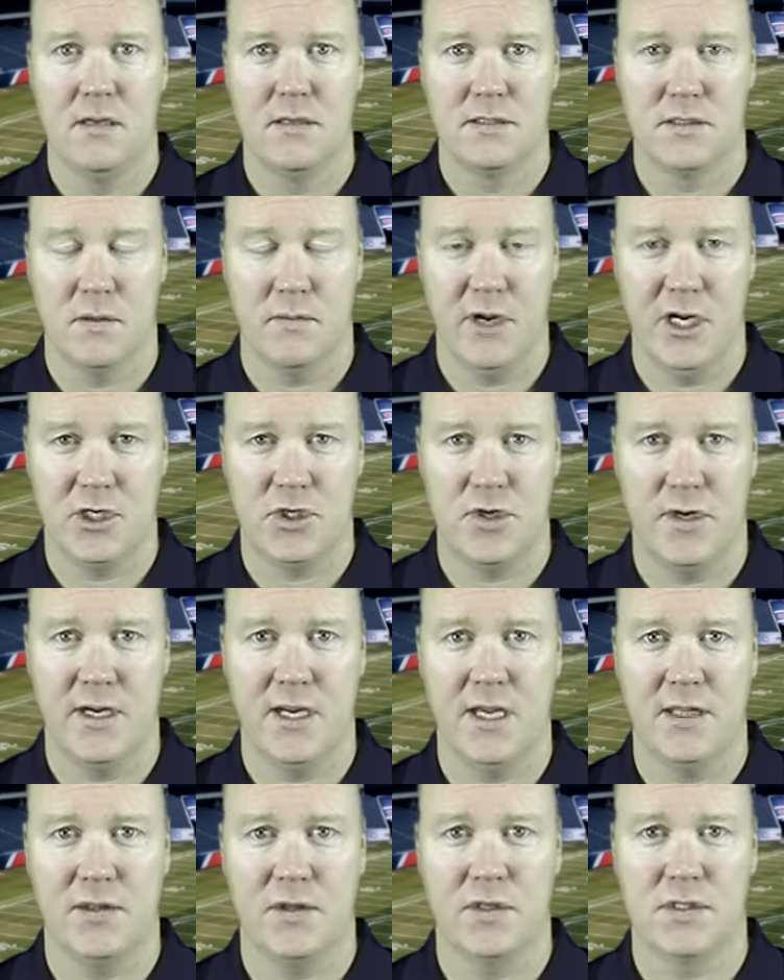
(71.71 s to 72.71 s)
So make sure you
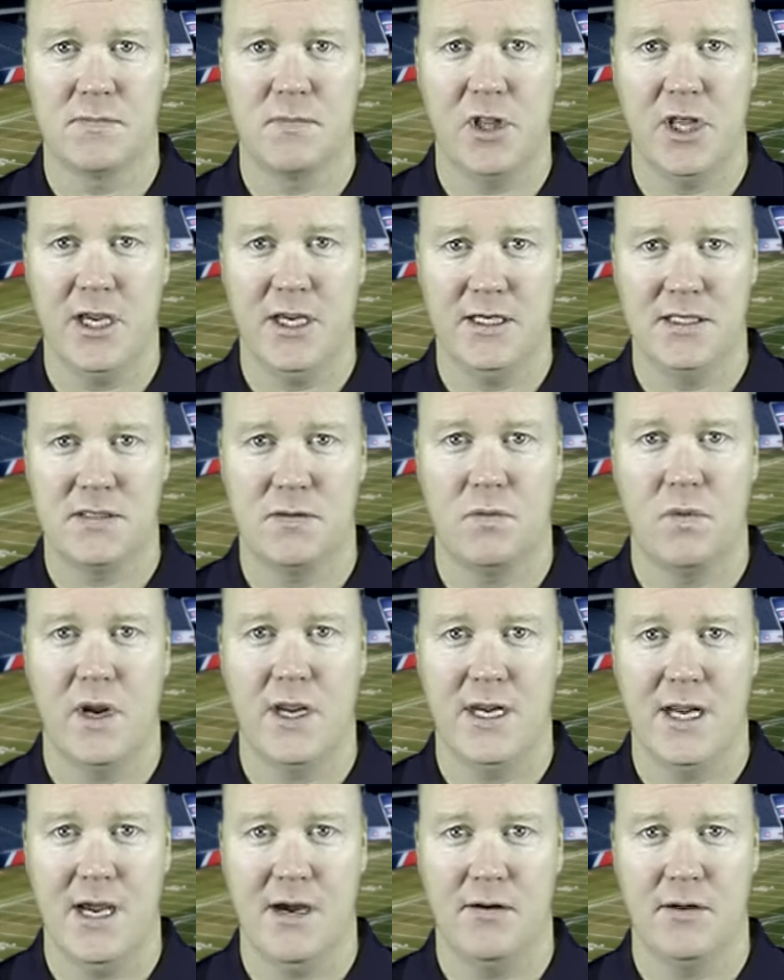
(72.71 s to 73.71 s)
get those plays
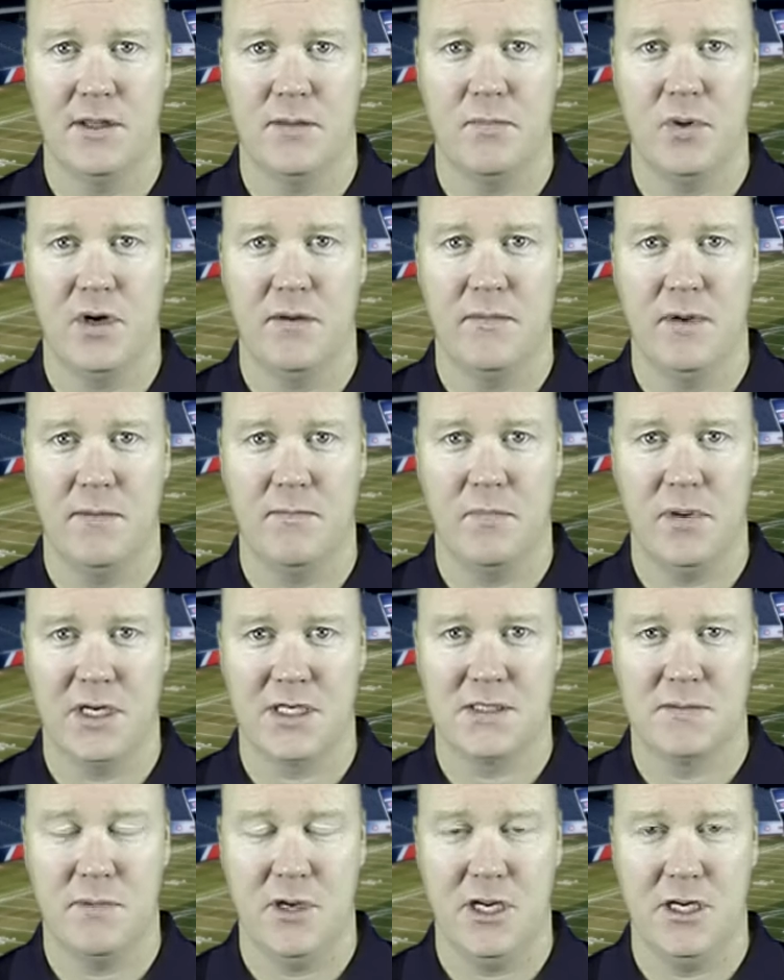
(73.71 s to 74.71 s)
right now on the Premium
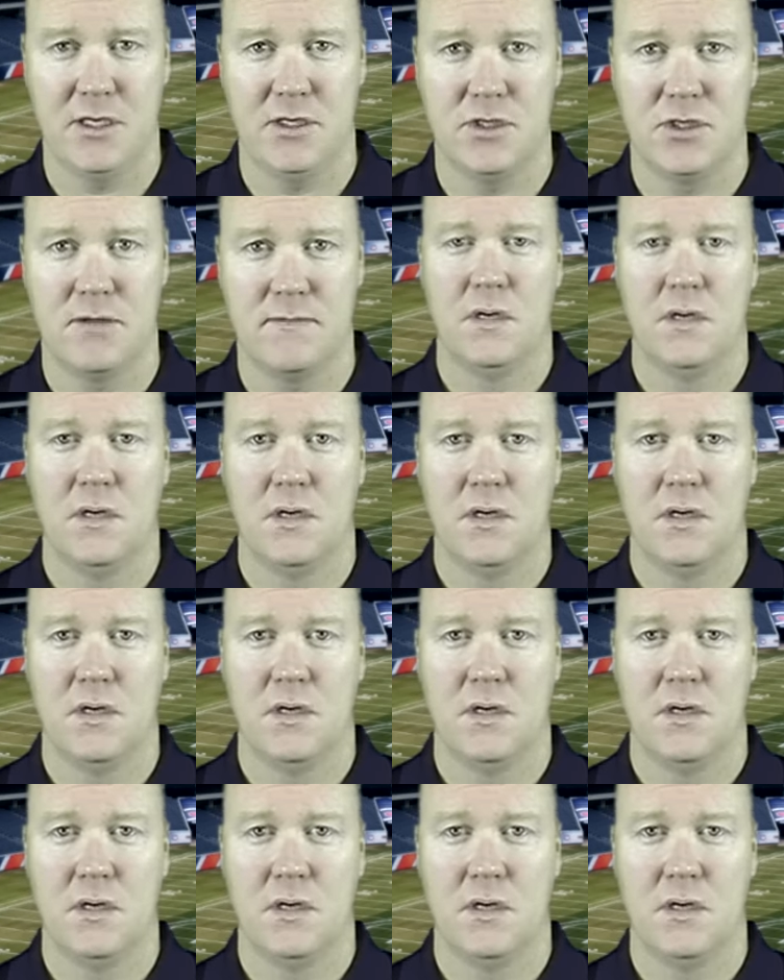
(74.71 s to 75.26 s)
Picks page.